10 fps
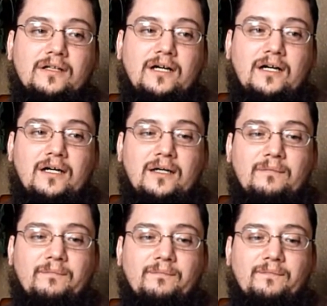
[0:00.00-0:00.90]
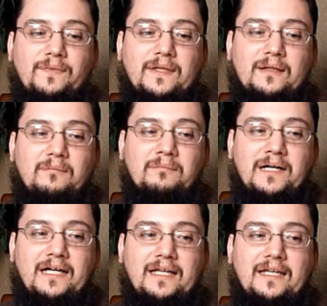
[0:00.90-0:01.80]

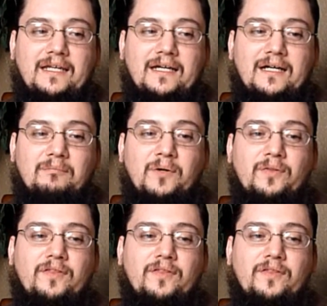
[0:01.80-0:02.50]
but both